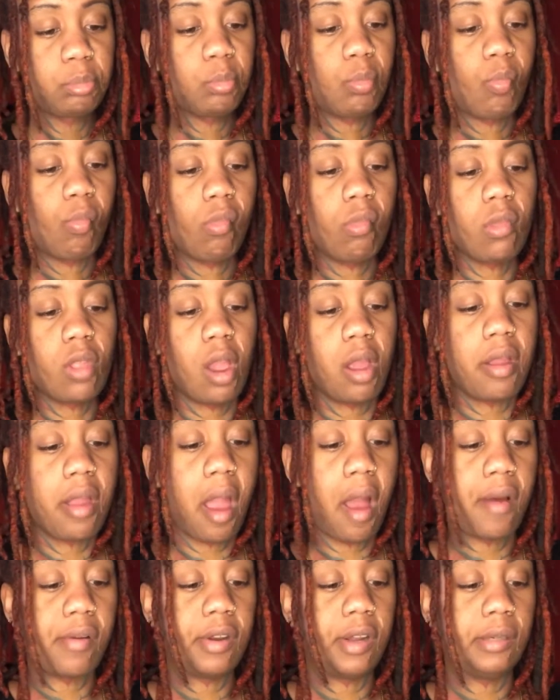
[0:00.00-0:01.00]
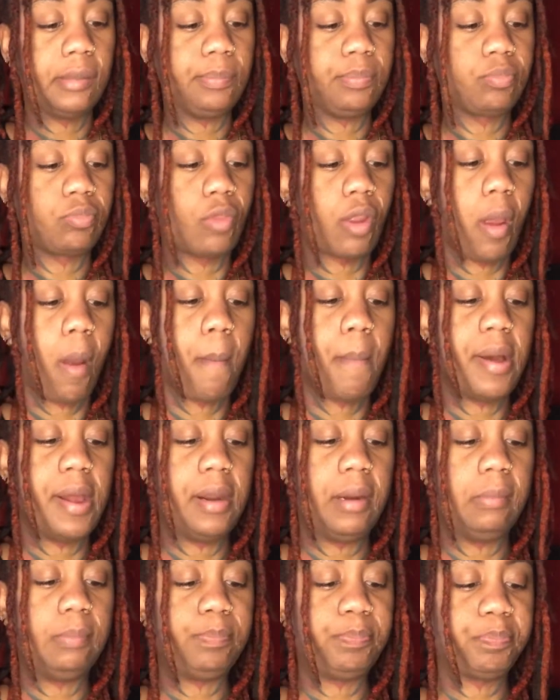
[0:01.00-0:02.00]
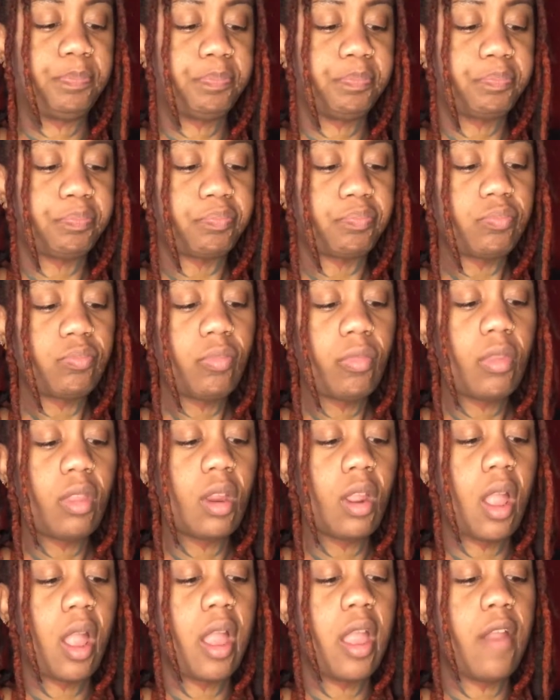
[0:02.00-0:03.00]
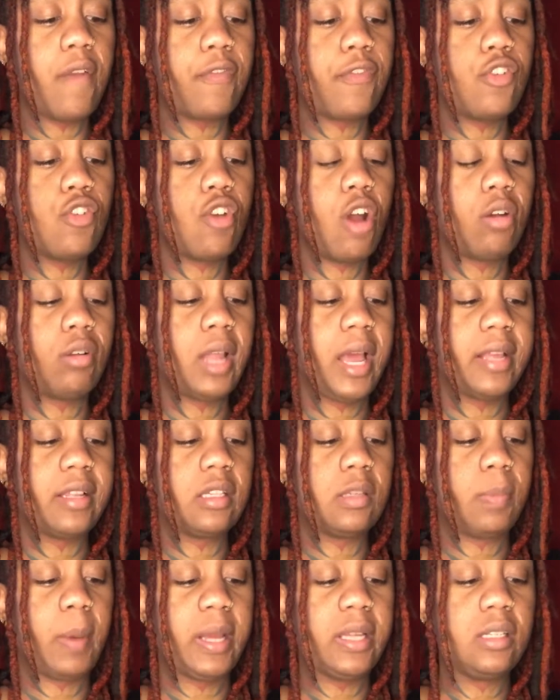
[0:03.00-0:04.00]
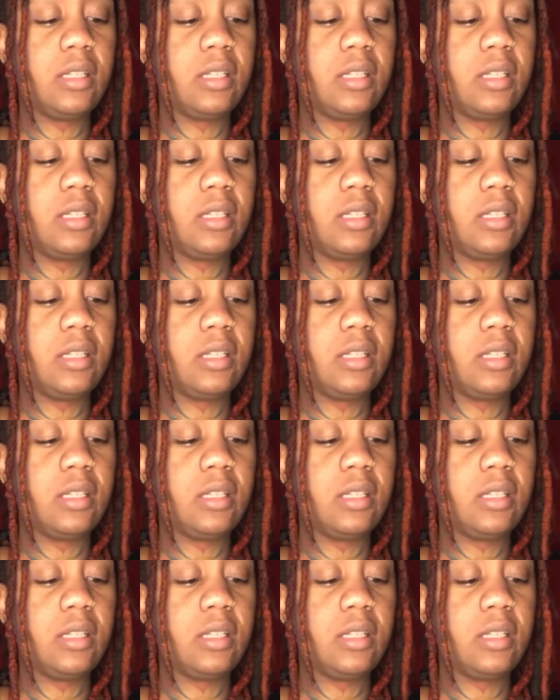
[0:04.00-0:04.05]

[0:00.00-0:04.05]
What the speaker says: yeah, I don't know. But if you don't like spicy,